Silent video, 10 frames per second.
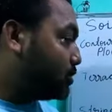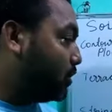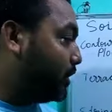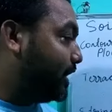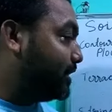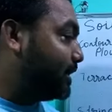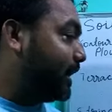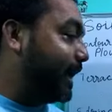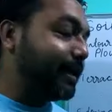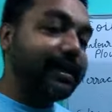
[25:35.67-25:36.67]
so in the
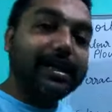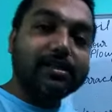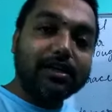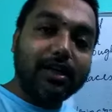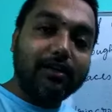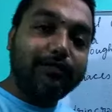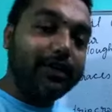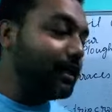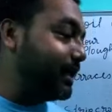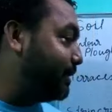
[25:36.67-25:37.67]
agricultural
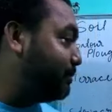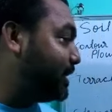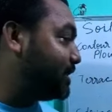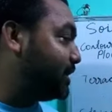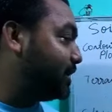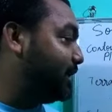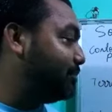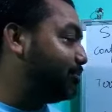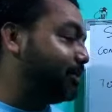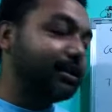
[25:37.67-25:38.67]
field they may
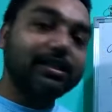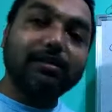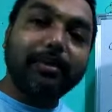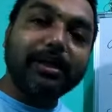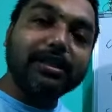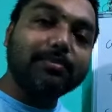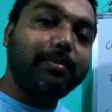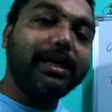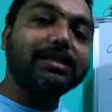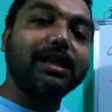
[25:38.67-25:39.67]
keep little bit
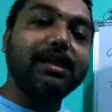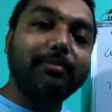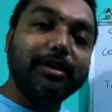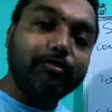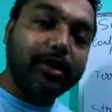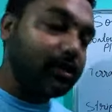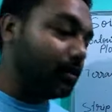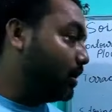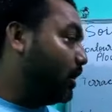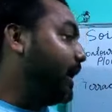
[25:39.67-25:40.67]
space in
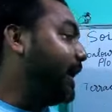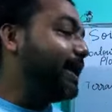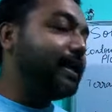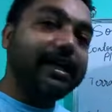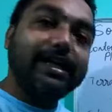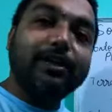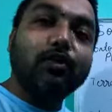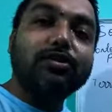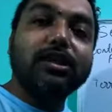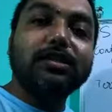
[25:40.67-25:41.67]
between, and in
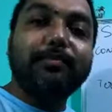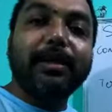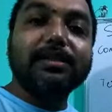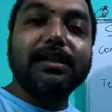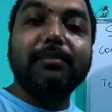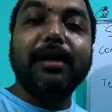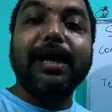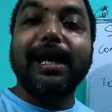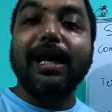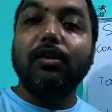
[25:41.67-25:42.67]
those space they
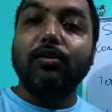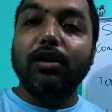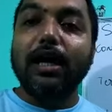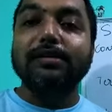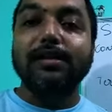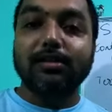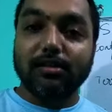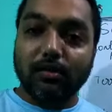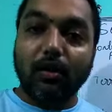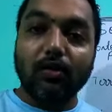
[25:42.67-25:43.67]
may allow
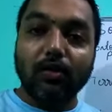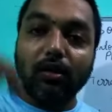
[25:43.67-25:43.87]
grasses, long